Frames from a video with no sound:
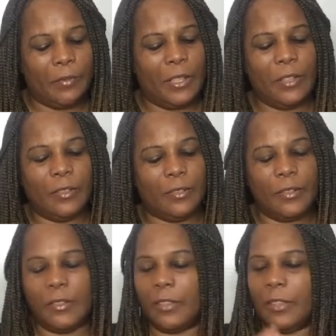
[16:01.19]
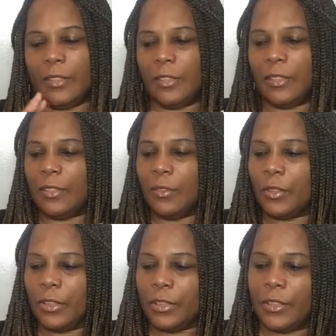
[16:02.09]
nails, it's no
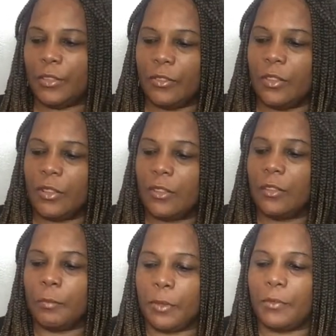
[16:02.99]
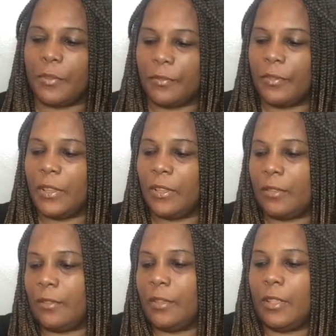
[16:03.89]
guarantee you're going to get the perfect fit.
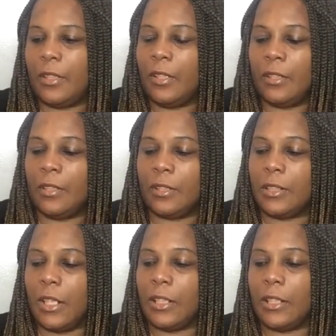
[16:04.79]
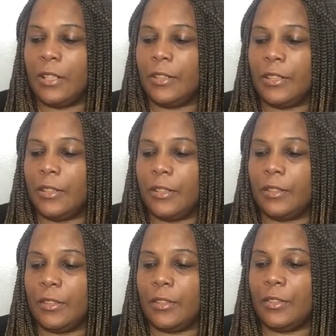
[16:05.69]
It's not a guarantee
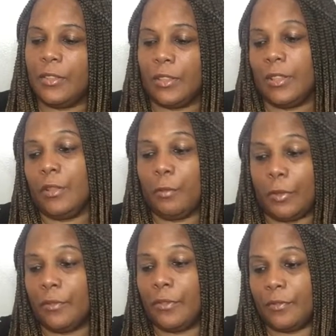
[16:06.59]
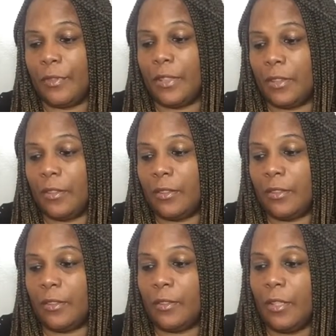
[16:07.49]
that you're going to get a perfect fit, you
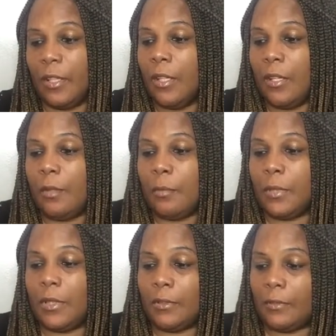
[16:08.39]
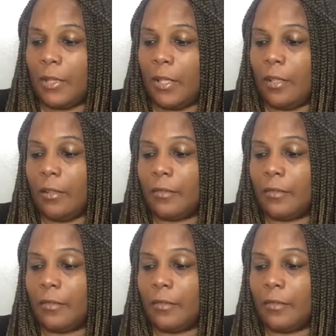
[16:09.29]
know. But, hey,